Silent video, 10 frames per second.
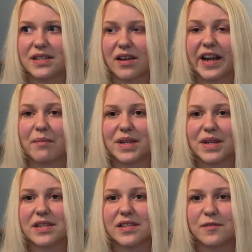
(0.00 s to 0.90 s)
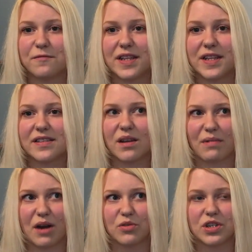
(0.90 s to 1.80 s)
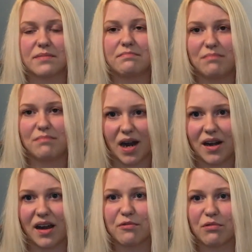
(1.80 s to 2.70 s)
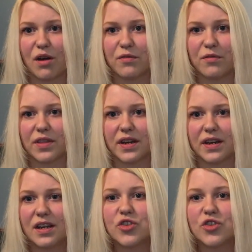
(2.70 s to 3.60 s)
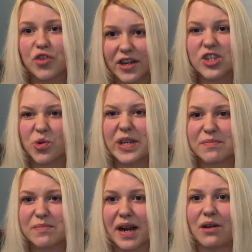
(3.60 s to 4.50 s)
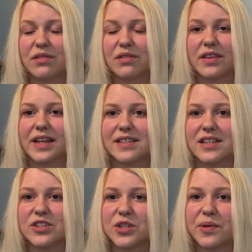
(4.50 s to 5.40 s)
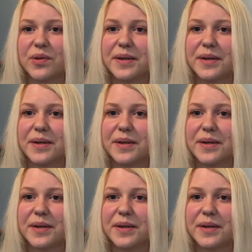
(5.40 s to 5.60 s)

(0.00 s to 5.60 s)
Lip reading: a business that fits around my life rather than try and squeeze my health and things into it.